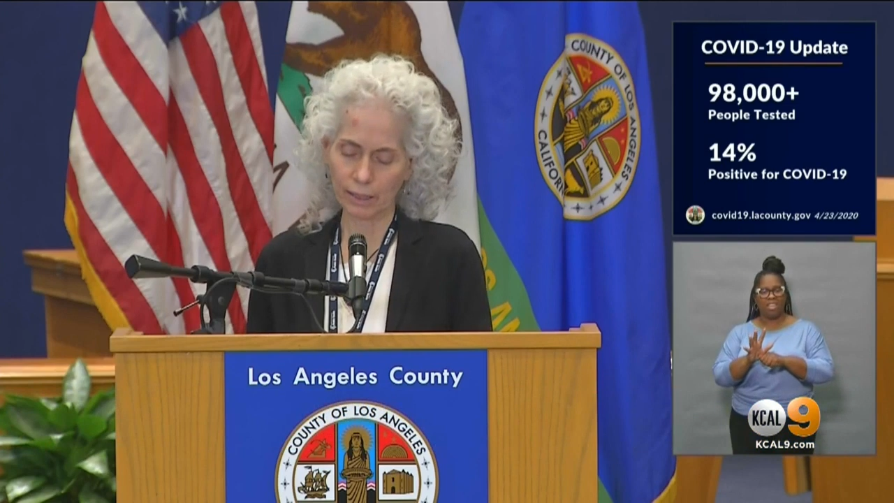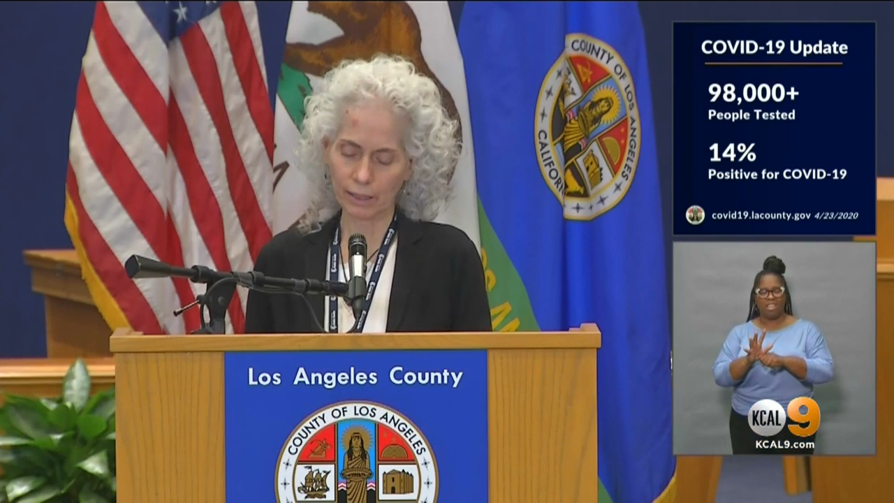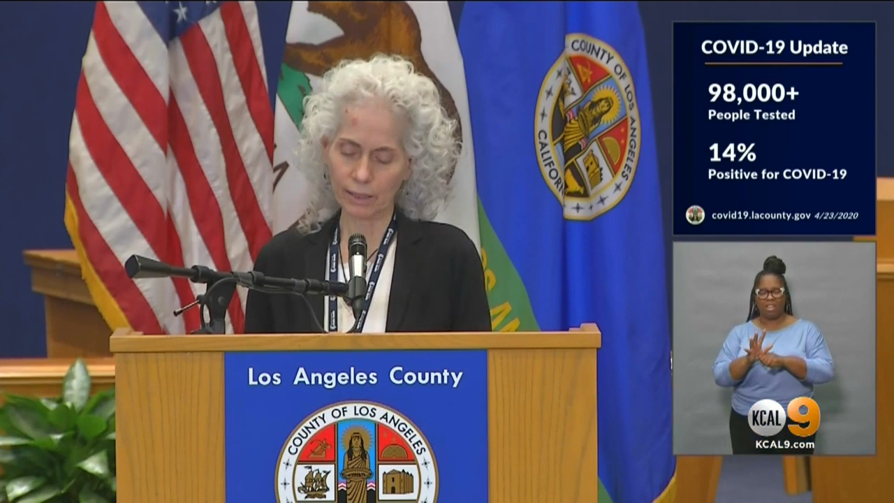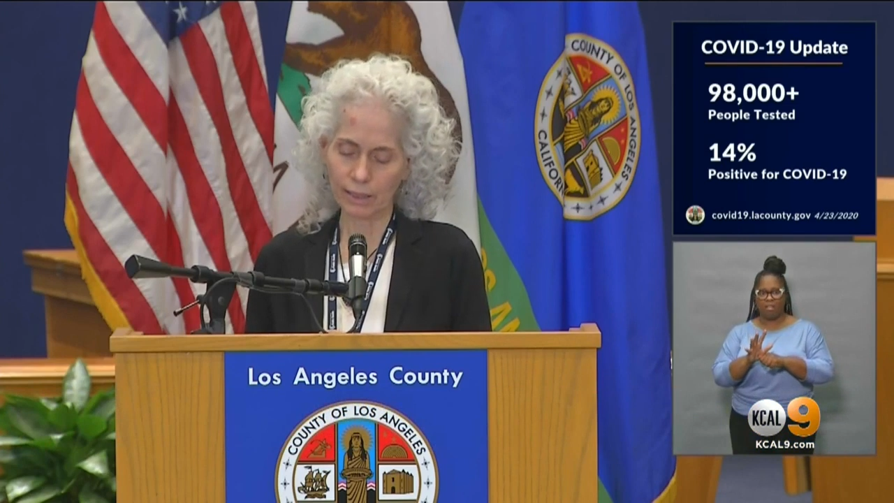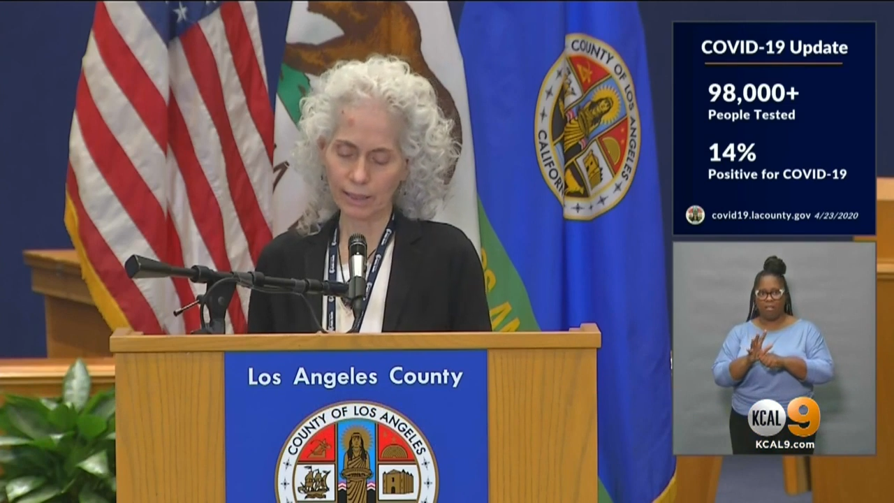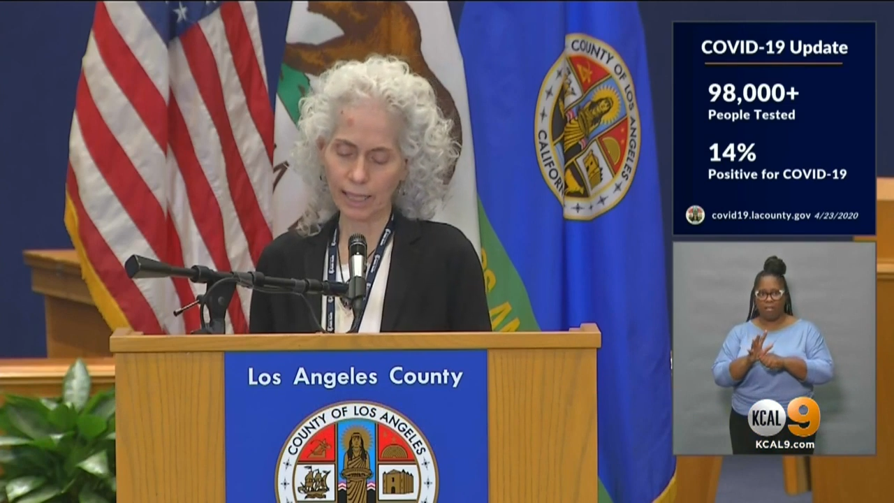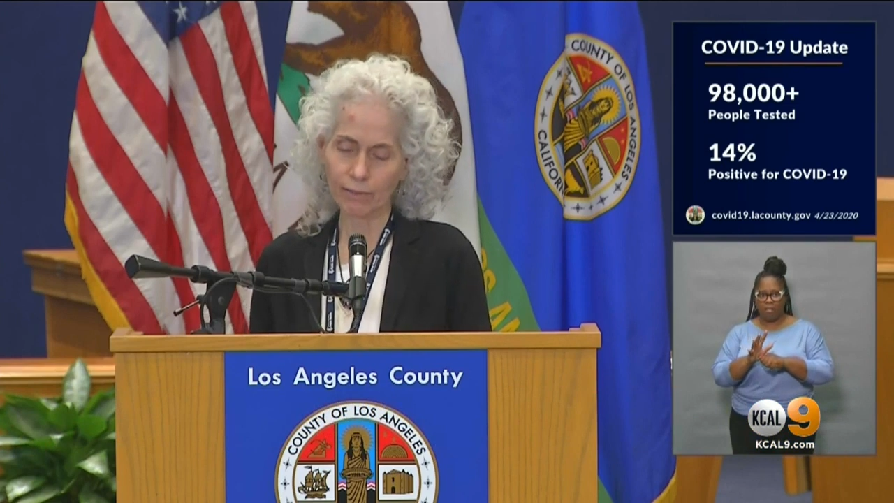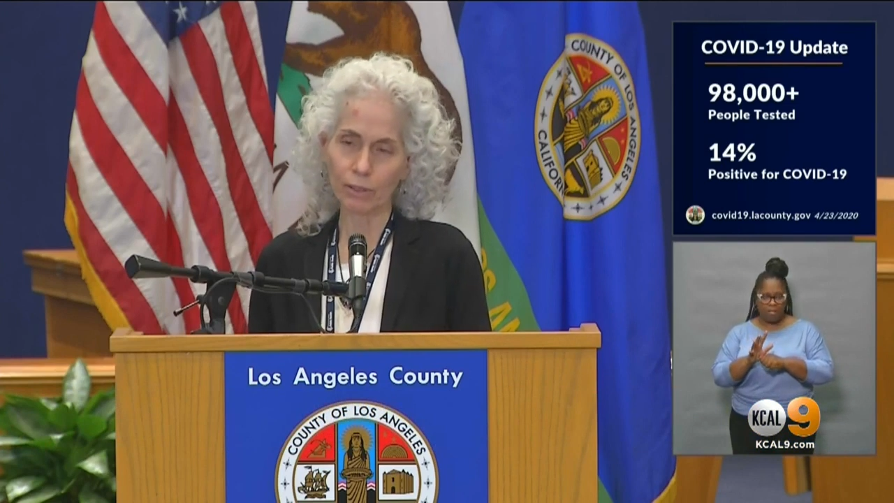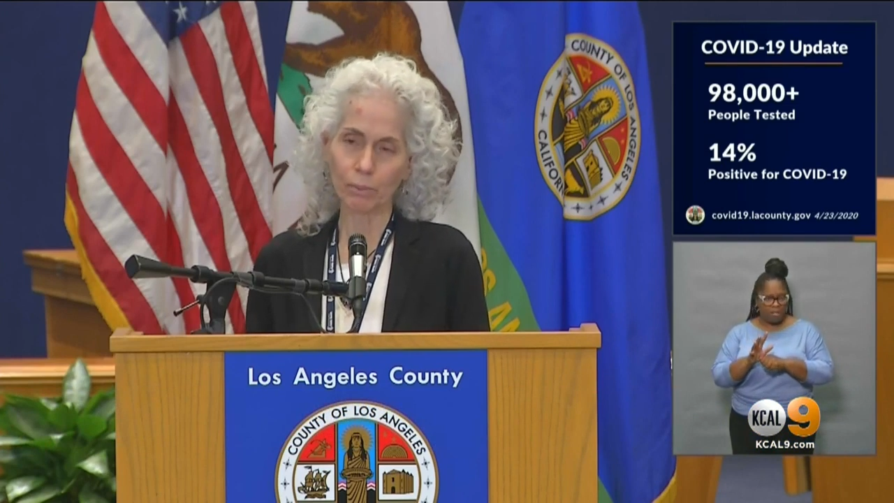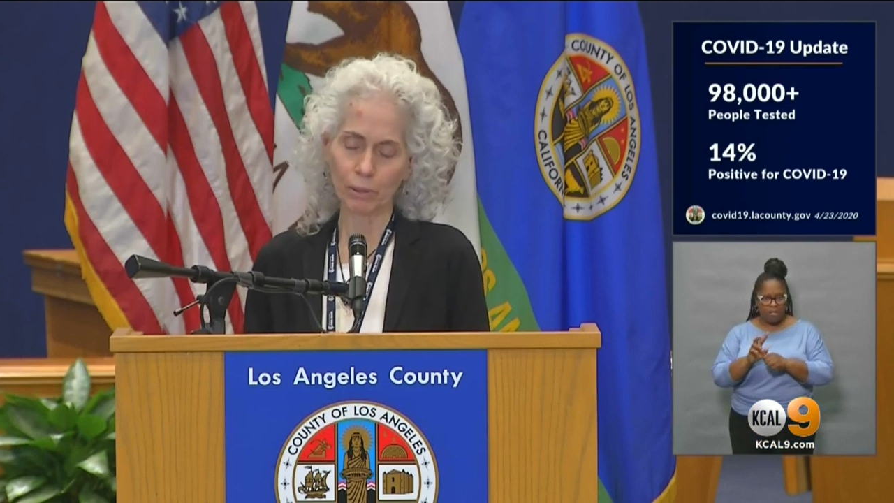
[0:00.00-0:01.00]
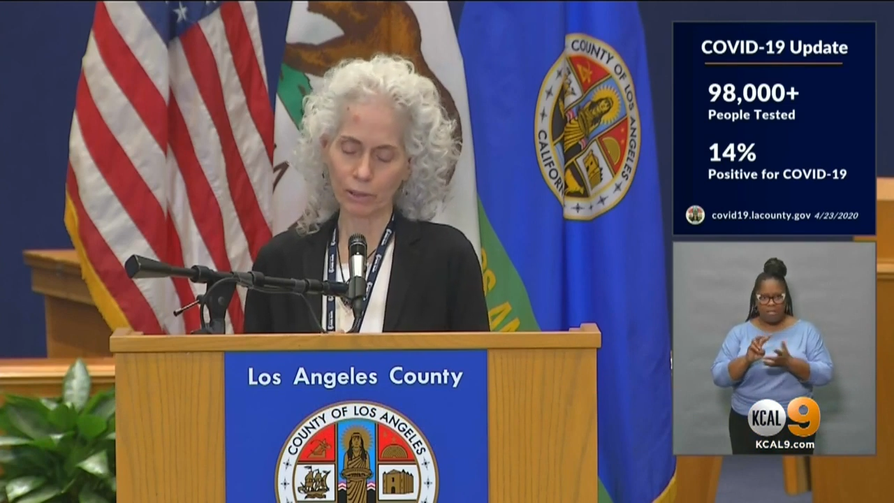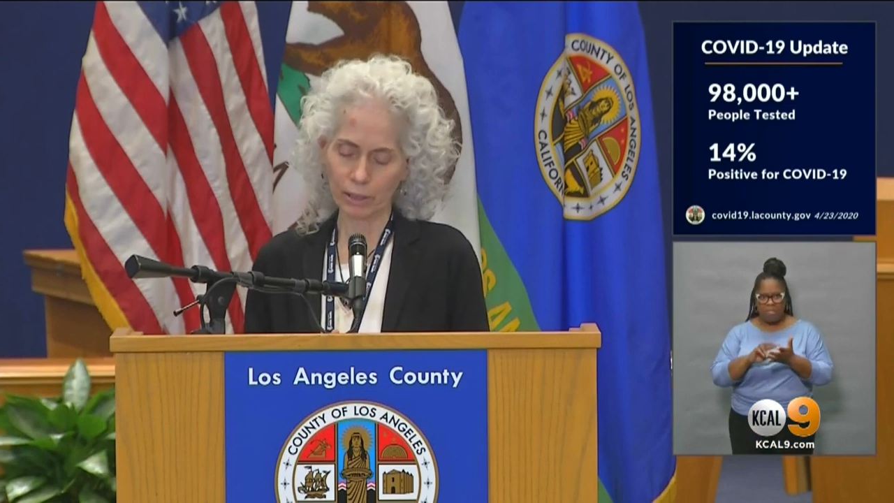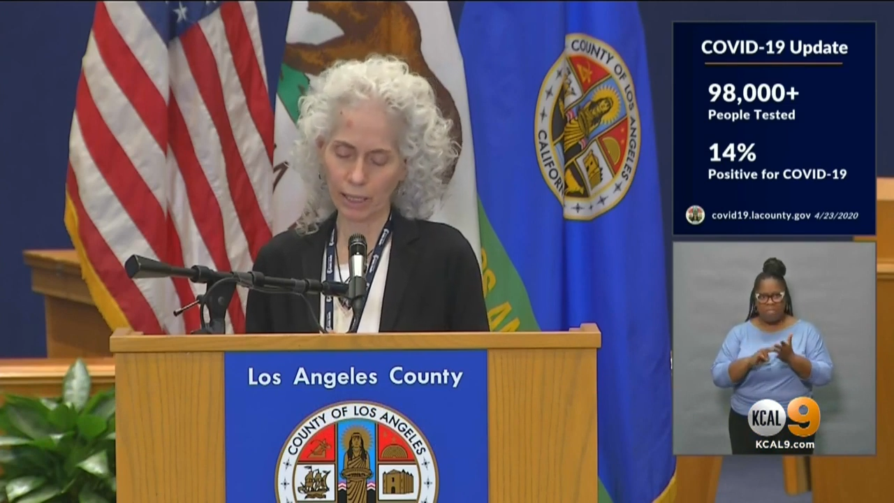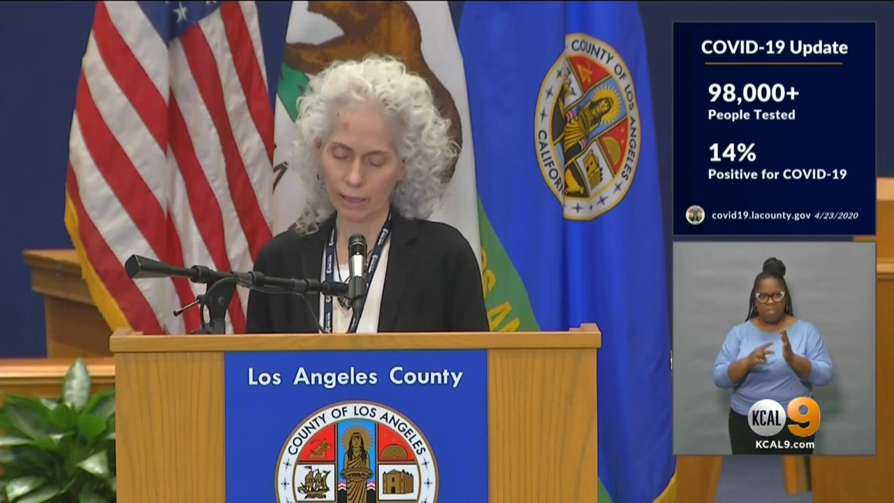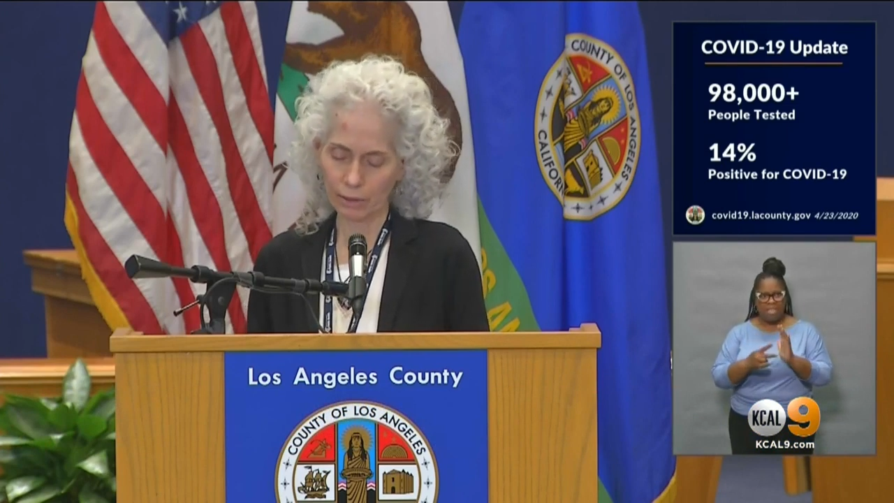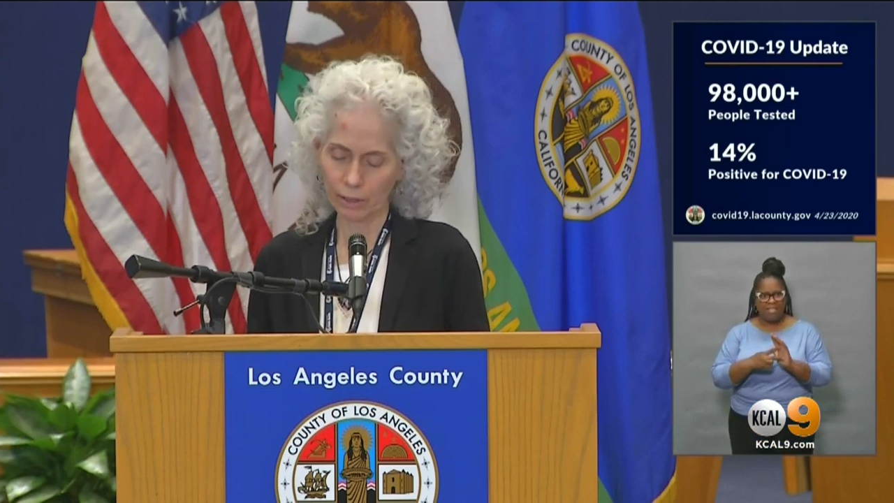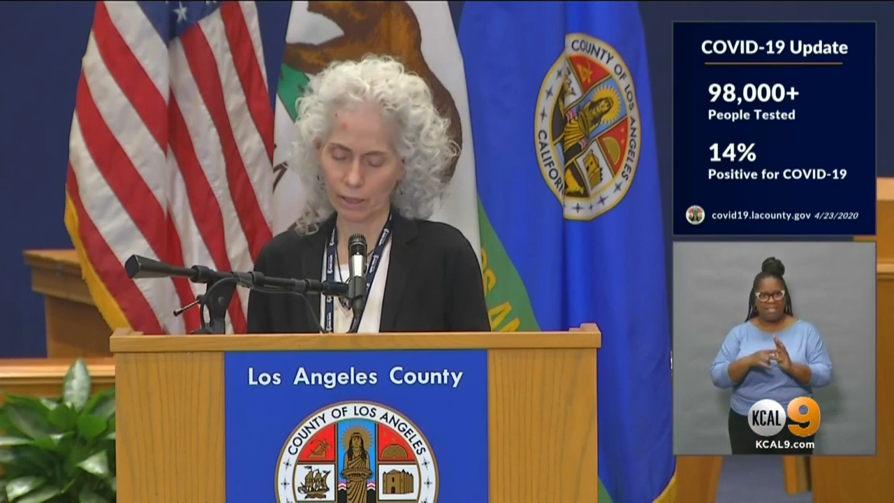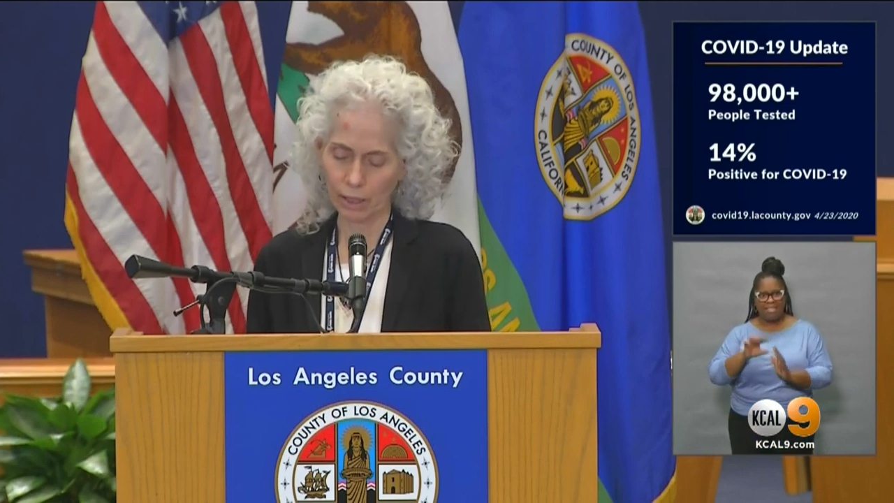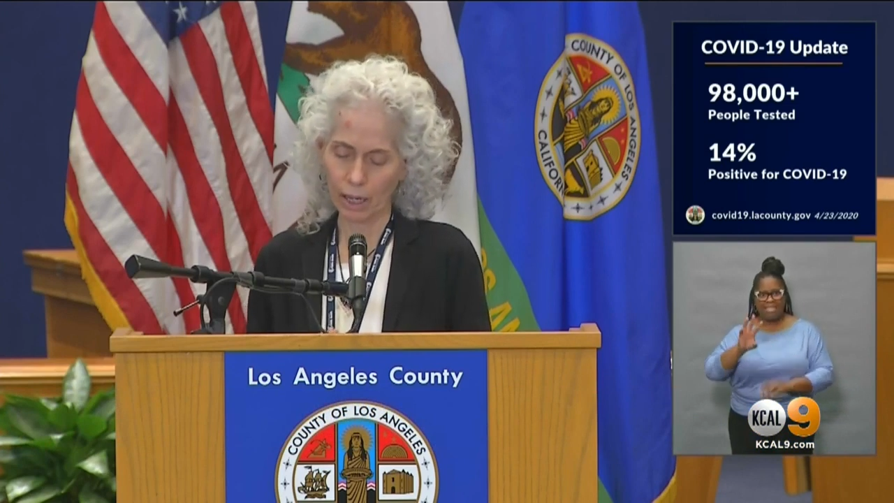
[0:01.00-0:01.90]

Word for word: sixty-seven percent